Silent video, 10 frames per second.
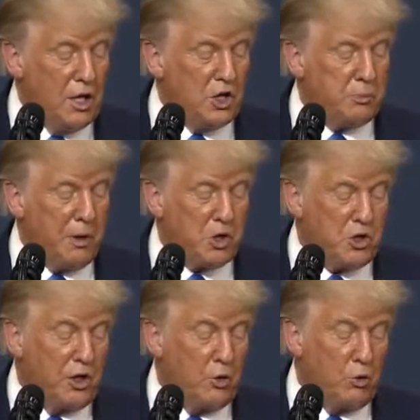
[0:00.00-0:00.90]

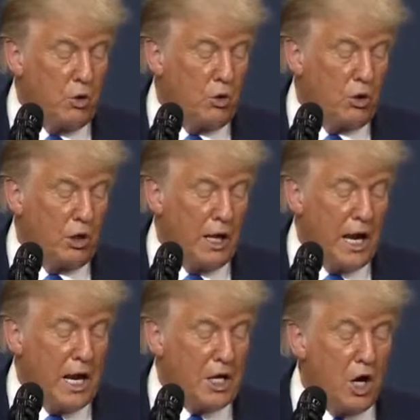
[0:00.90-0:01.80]
especially in rural
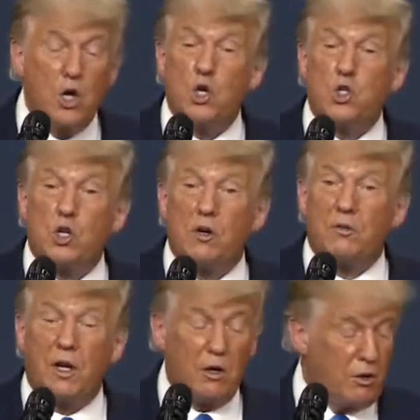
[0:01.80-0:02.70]
and
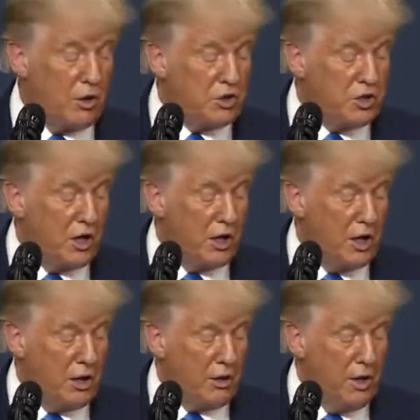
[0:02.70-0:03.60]
underserved areas,
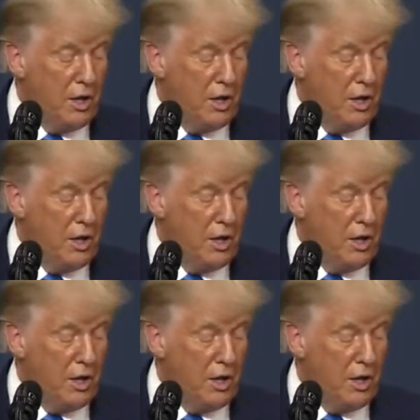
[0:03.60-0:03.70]
telehealth.